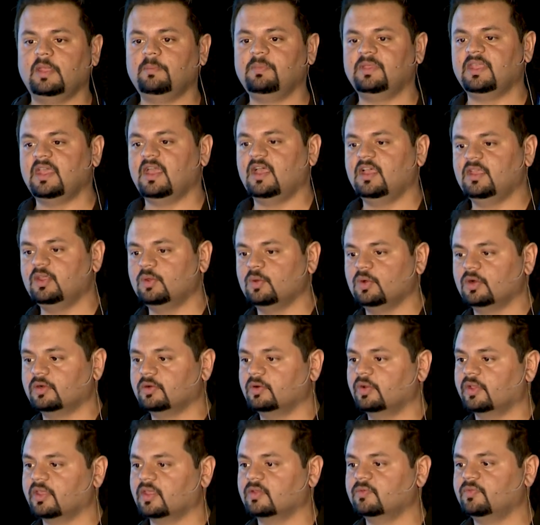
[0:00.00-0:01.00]
API, you are
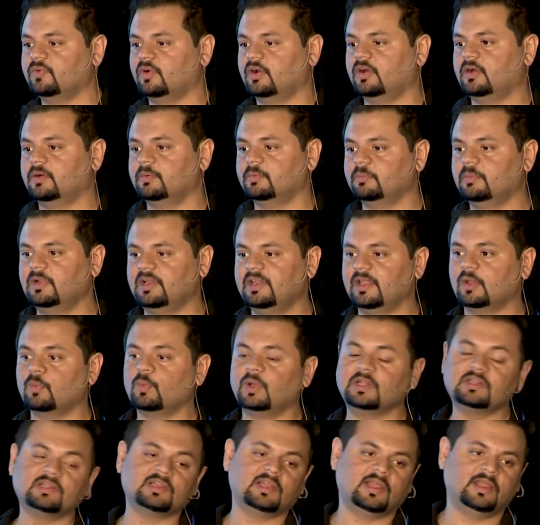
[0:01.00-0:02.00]
looking for building
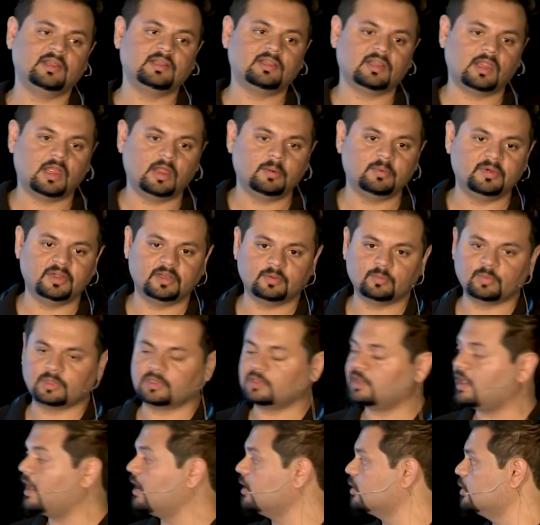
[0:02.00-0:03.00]
one client library in
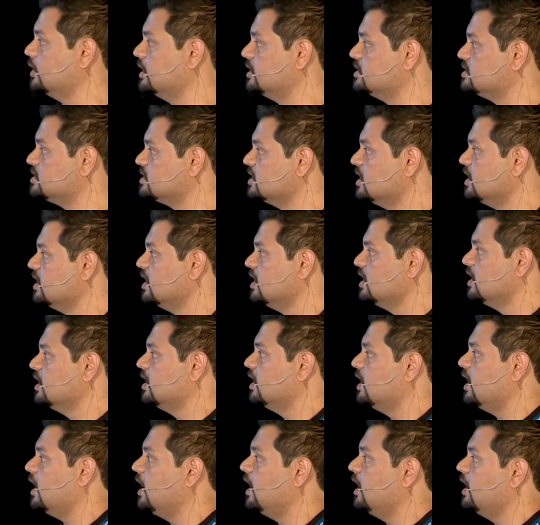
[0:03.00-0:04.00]
one language.
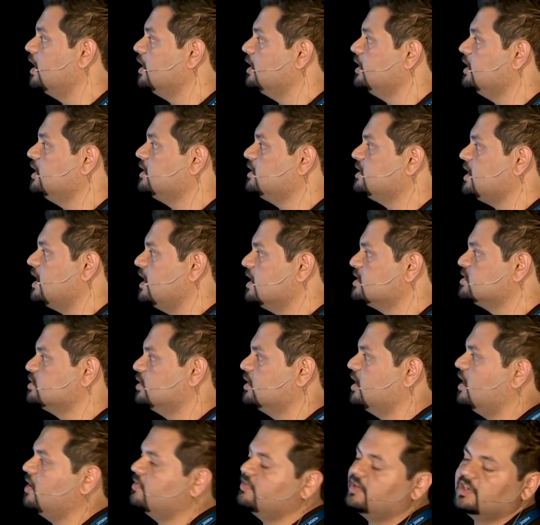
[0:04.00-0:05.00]
It takes
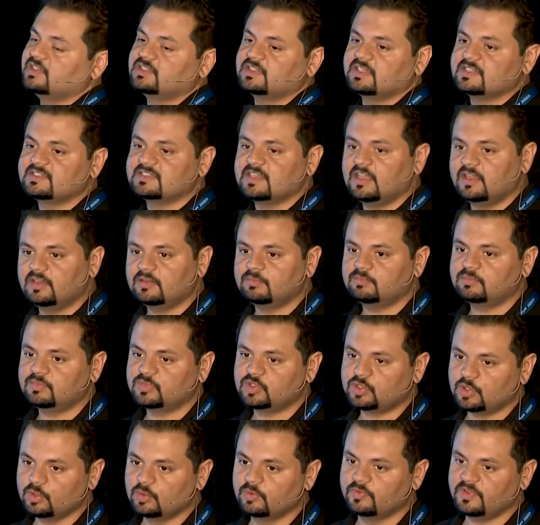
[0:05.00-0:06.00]
on average, let's say,
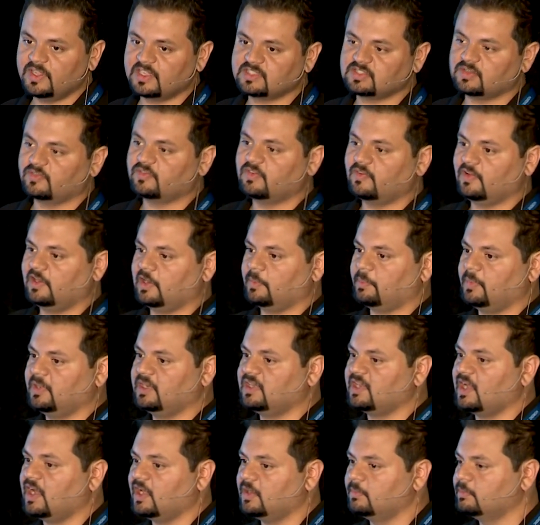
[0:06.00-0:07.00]
2 weeks of
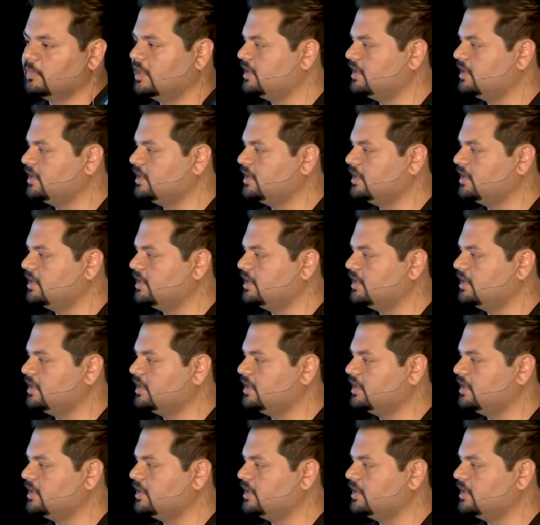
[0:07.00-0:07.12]
development time.